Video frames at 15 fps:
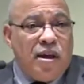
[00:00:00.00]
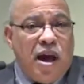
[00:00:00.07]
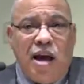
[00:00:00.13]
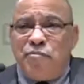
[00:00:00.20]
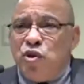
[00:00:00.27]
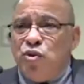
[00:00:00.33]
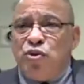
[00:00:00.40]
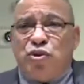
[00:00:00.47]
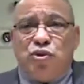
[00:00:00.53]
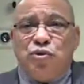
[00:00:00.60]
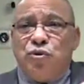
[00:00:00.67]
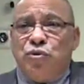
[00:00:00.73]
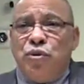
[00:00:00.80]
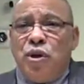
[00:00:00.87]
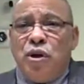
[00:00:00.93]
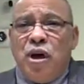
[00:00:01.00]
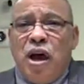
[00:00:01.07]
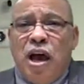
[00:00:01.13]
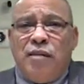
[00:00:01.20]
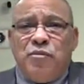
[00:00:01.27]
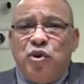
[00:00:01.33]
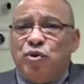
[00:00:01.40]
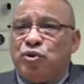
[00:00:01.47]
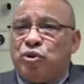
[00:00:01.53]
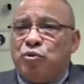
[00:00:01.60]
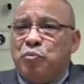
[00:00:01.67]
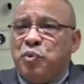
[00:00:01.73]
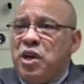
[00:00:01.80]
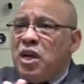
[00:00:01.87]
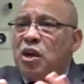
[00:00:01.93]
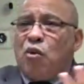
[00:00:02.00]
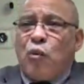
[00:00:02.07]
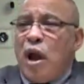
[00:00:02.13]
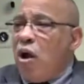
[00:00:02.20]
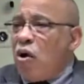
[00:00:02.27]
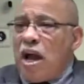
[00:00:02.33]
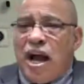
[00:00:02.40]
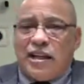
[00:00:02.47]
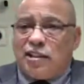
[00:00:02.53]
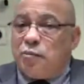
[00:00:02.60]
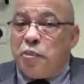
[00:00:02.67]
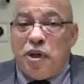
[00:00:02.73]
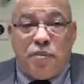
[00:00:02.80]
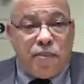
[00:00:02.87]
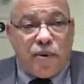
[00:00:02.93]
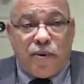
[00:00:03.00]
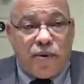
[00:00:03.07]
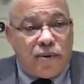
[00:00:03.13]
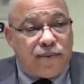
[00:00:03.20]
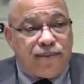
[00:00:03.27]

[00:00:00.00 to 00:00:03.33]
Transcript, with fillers: I'm used to I'm used to being around God's people.